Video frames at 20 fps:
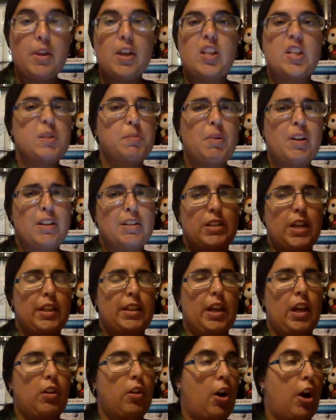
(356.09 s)
This book is not
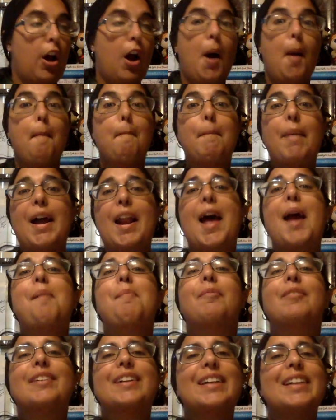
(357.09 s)
that long, but
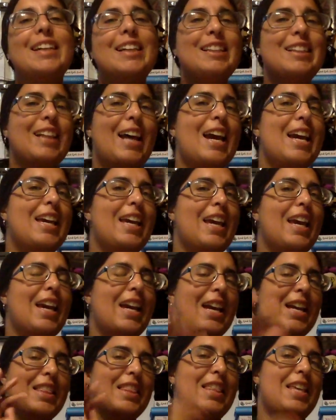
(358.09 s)
I'm really
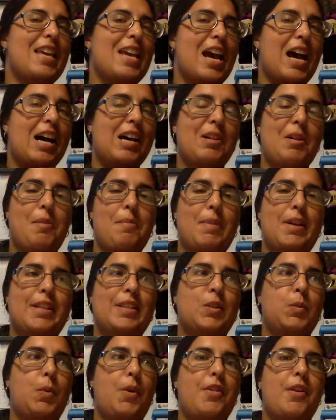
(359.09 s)
liking the
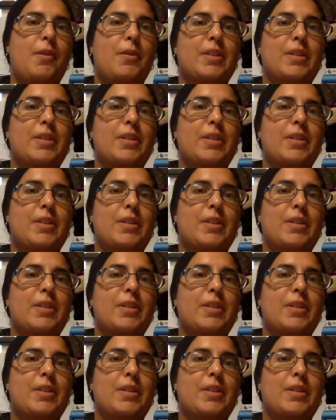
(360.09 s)
elements where there